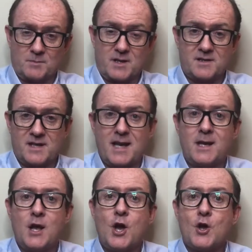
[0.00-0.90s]
because
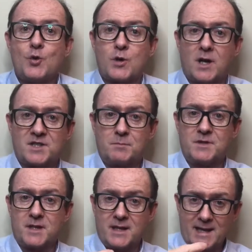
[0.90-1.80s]
then your
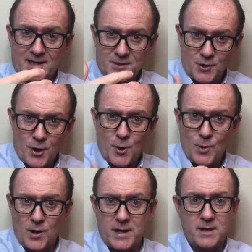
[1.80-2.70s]
customers are going to get to know,
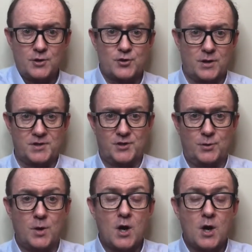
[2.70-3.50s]
like and trust you